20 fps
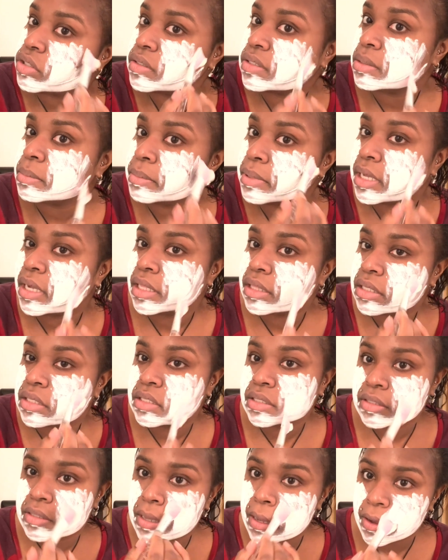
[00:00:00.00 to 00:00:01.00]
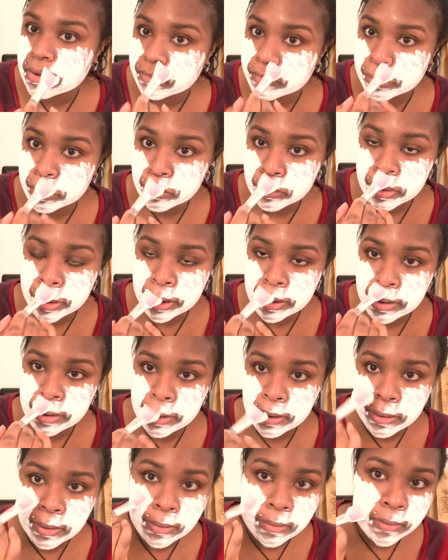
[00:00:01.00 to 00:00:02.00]
Oh my gosh, you
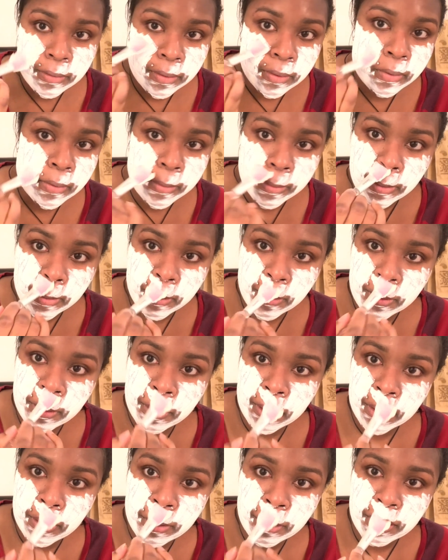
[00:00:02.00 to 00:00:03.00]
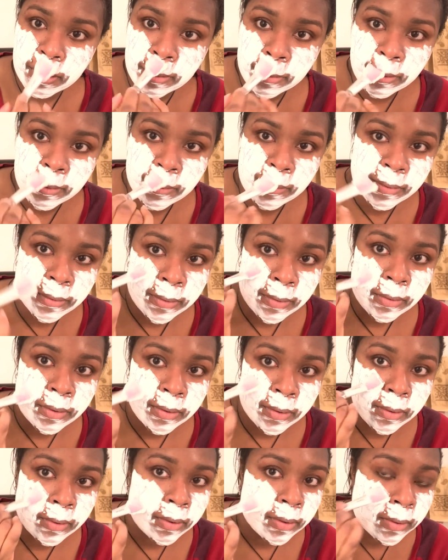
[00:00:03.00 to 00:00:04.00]
guys, this mask is super
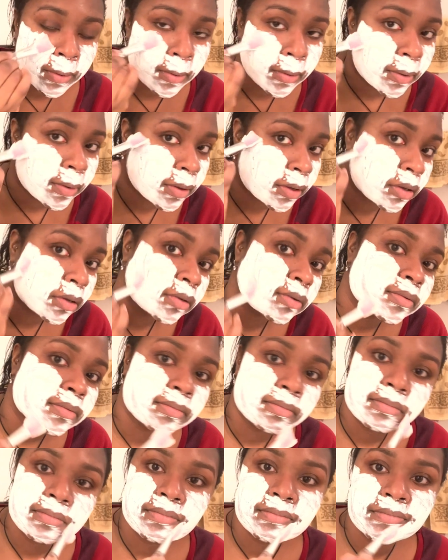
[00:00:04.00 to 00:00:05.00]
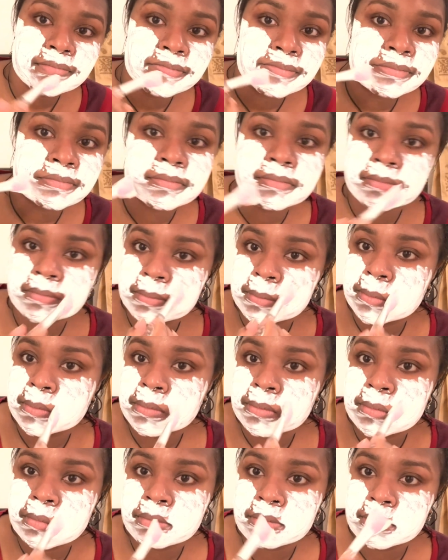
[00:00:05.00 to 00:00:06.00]
nice, super creamy. I
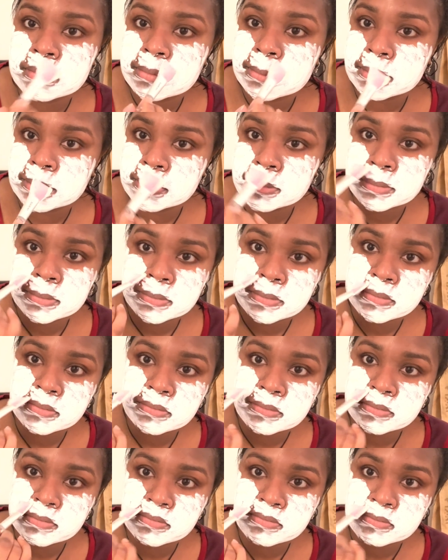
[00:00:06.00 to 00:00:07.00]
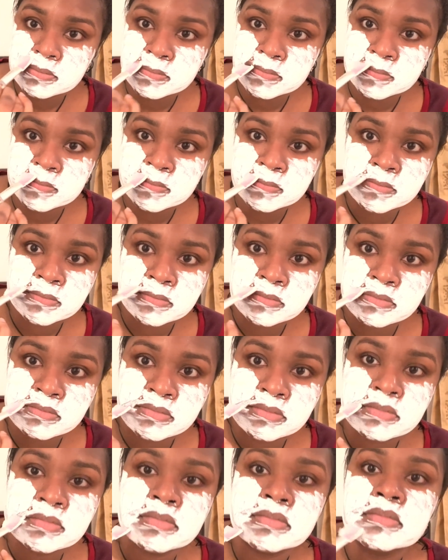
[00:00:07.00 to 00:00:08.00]
love the texture
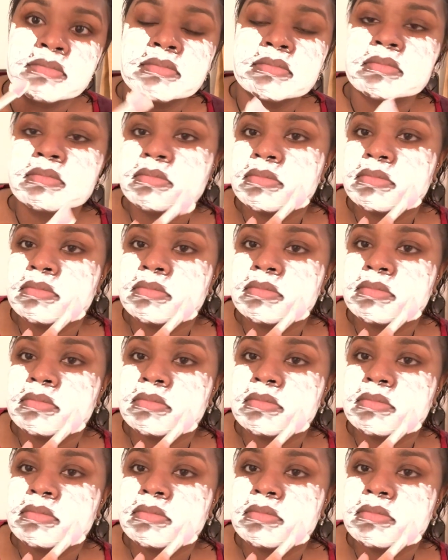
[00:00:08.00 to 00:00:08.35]
of this